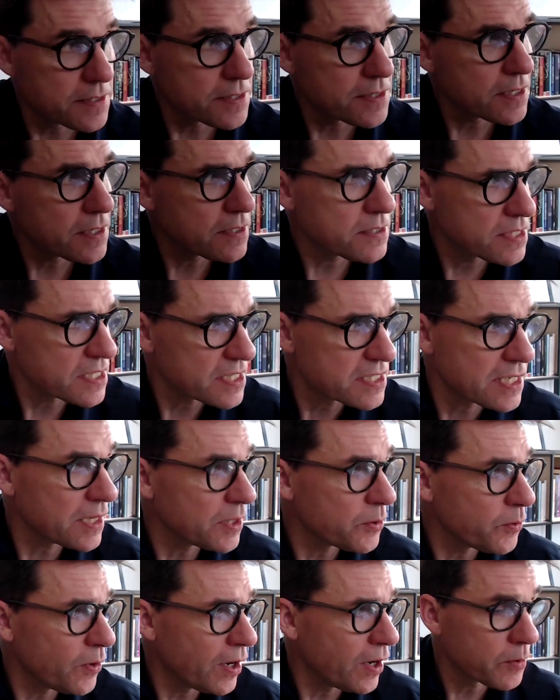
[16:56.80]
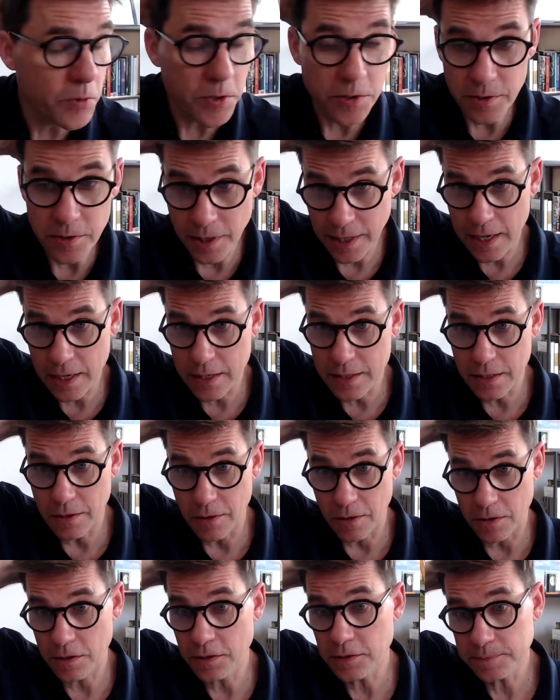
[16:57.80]
the Dixie Luana Wooten Kenny
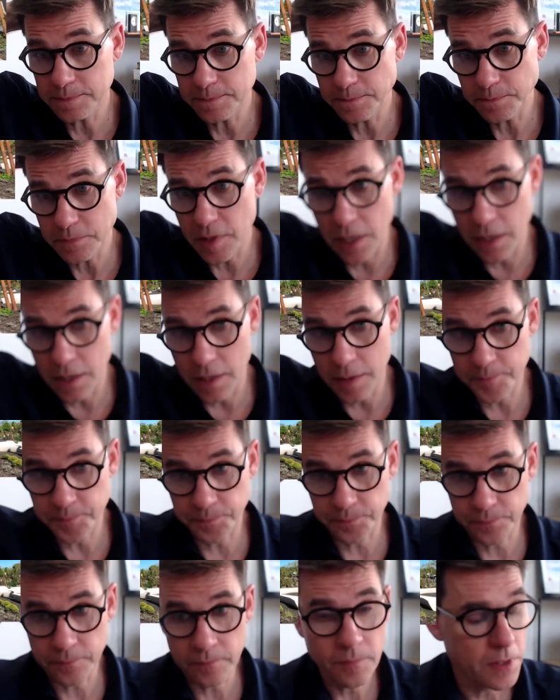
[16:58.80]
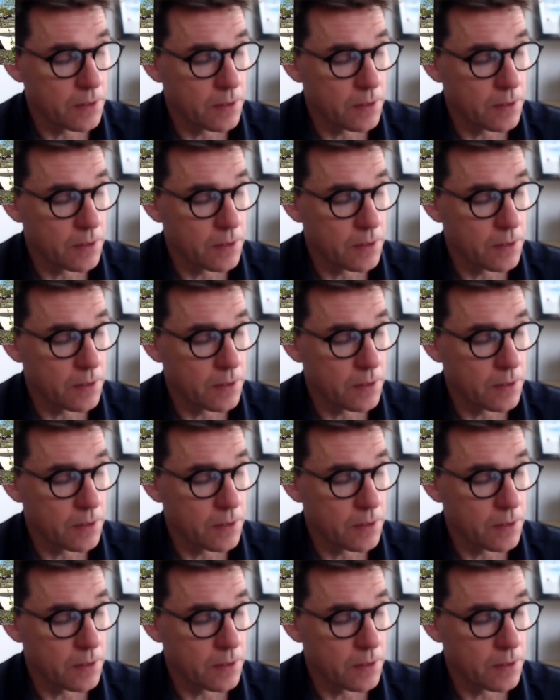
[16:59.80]
Garden. Um,